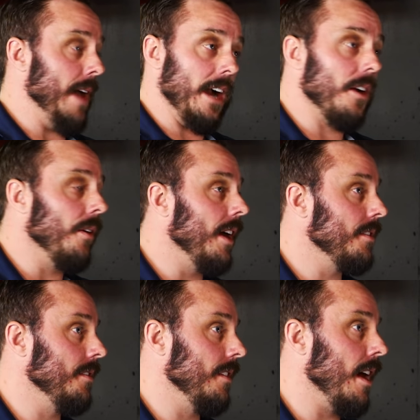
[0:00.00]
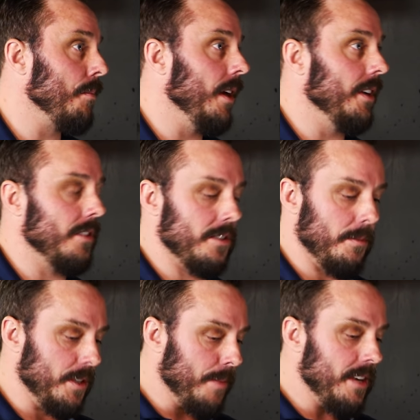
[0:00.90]
Mac OS is an operating
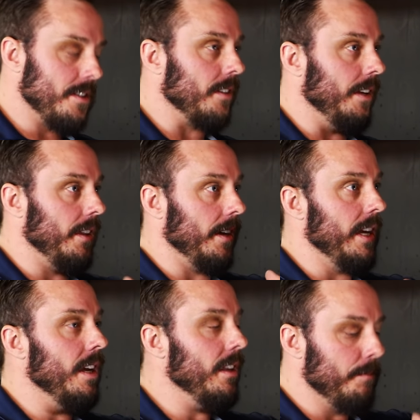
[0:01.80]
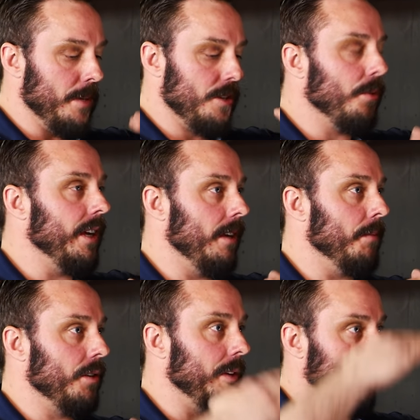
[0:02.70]
system. It's basically the in
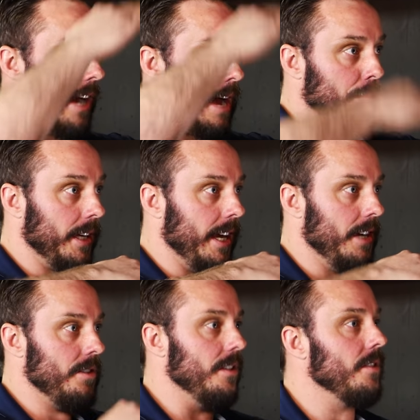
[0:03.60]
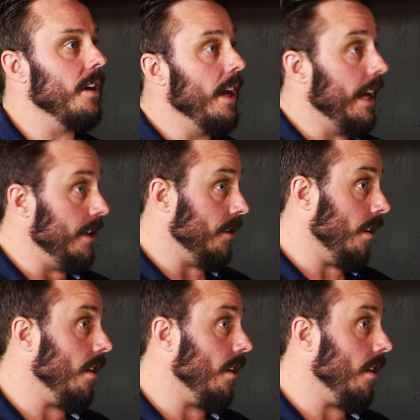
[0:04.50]
between between your applications and your